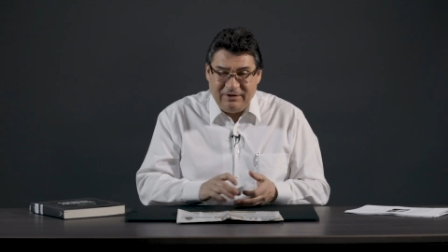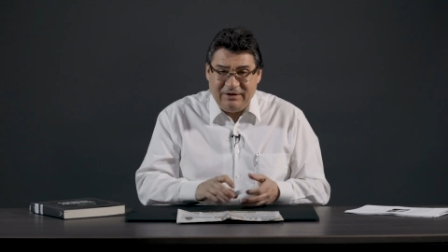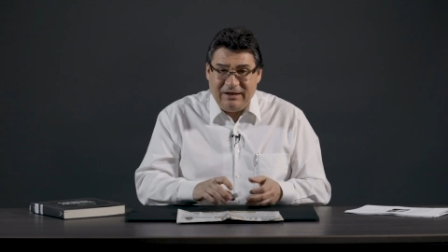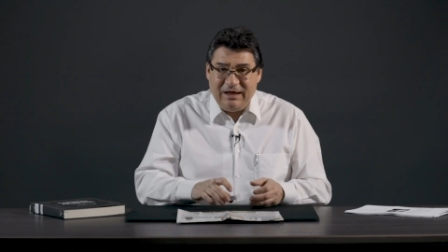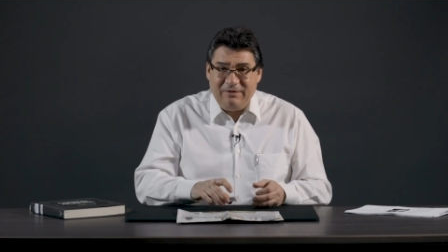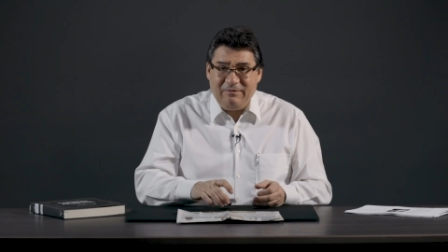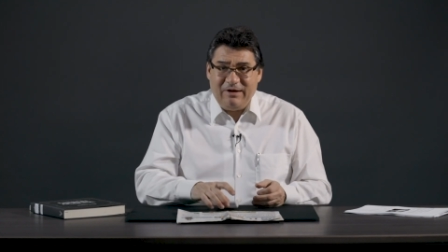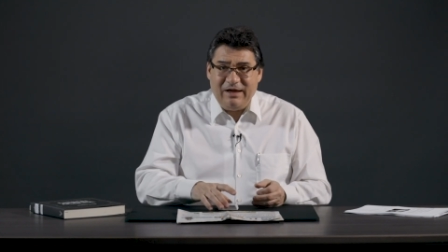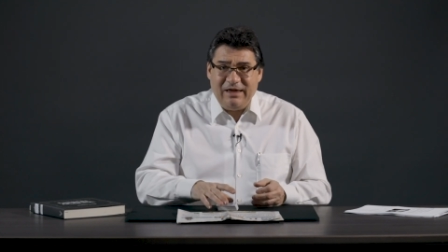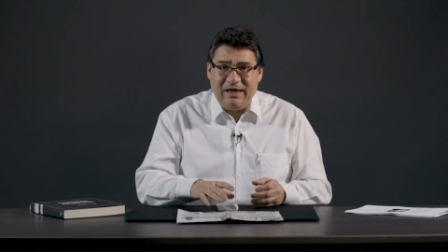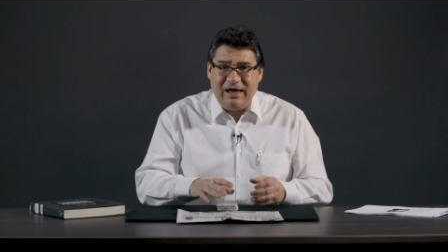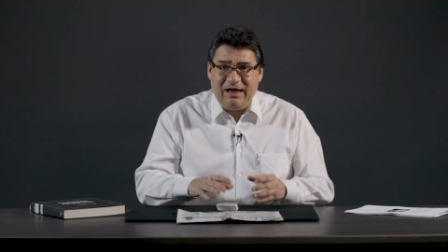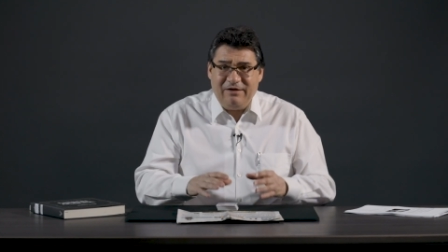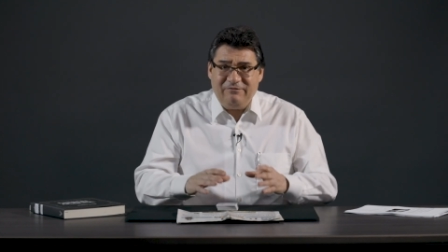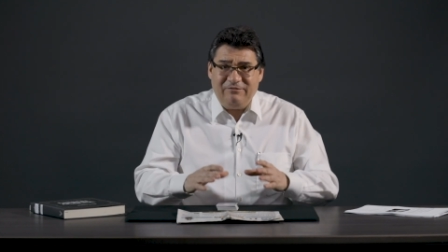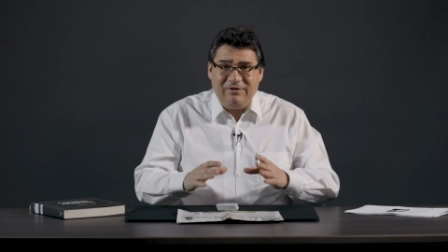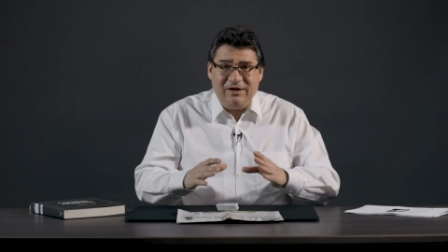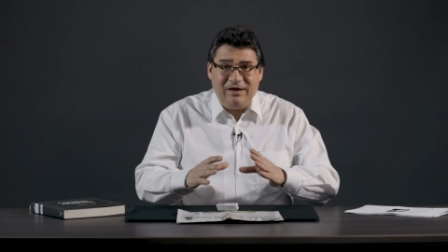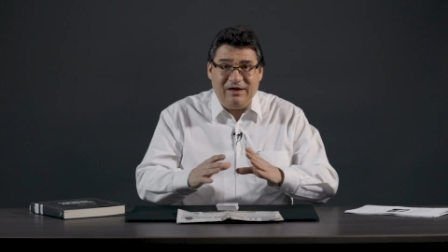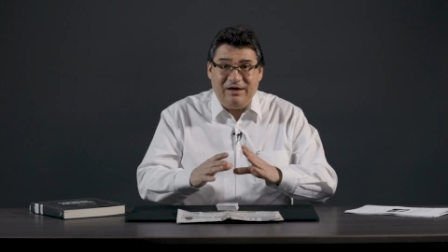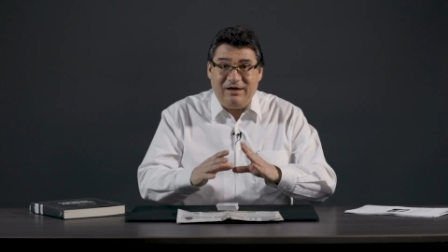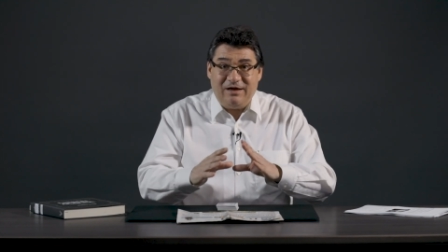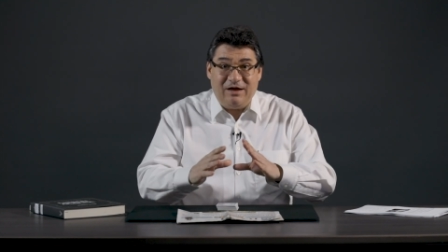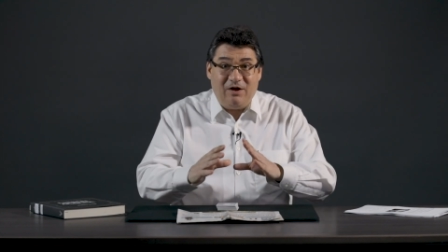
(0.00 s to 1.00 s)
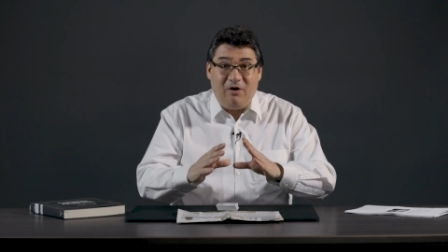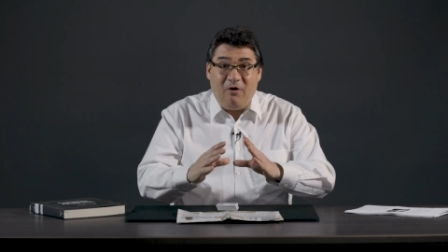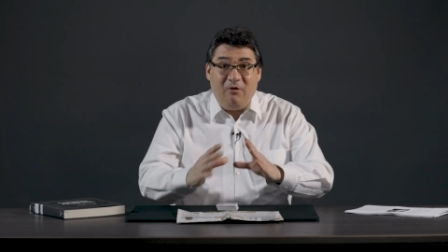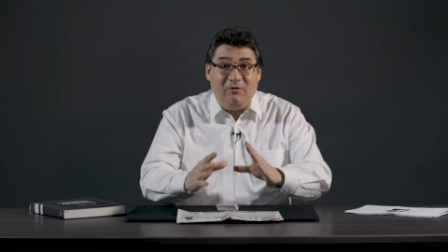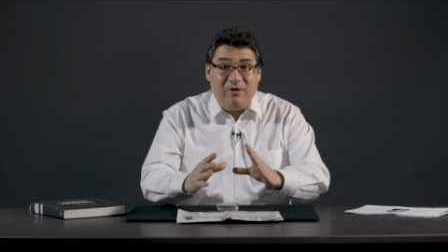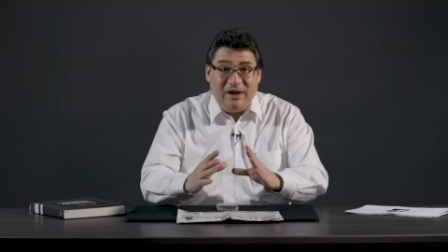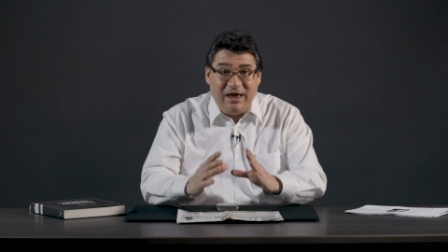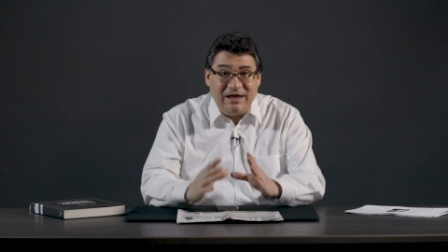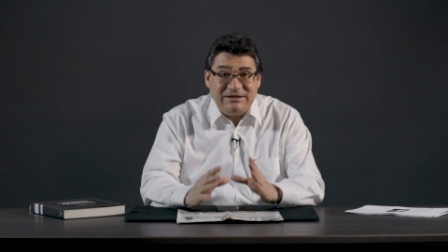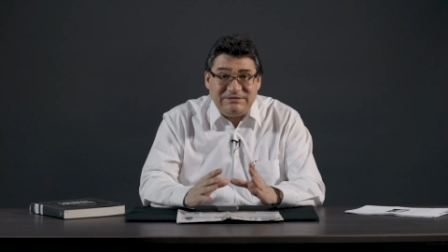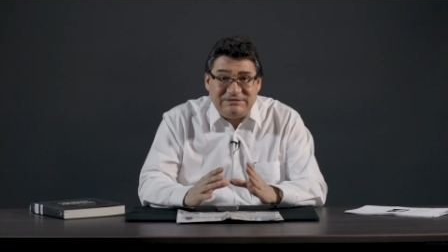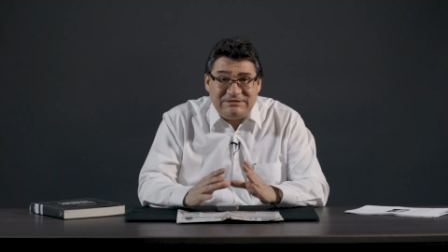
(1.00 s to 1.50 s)
Now, I have a, a
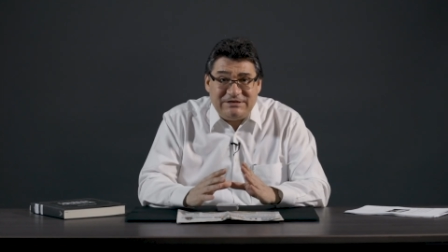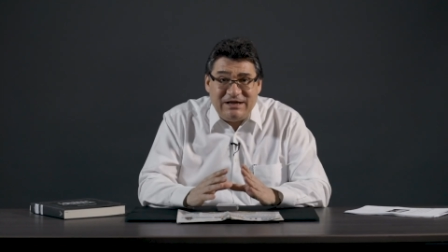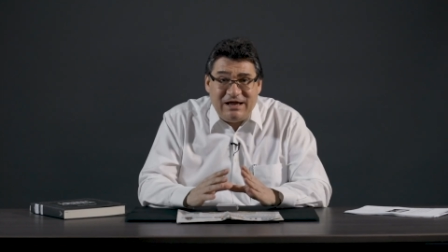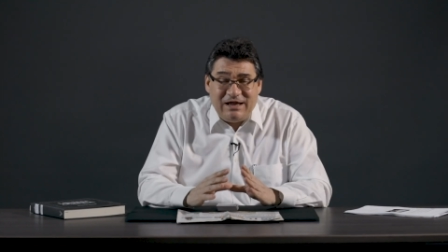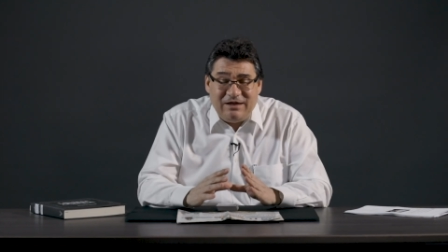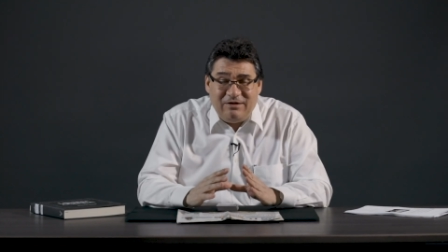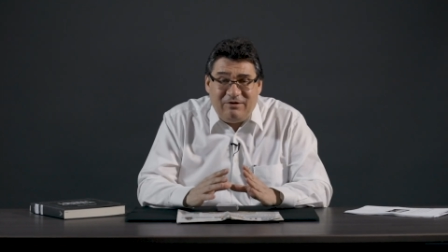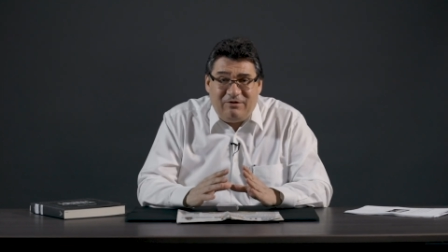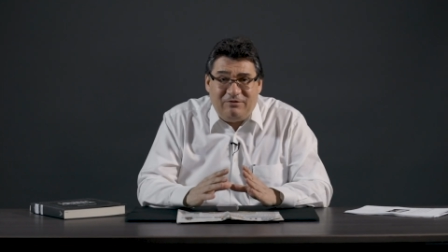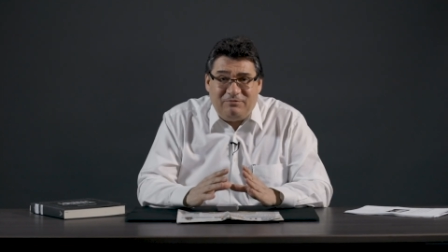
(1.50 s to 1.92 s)
whole essay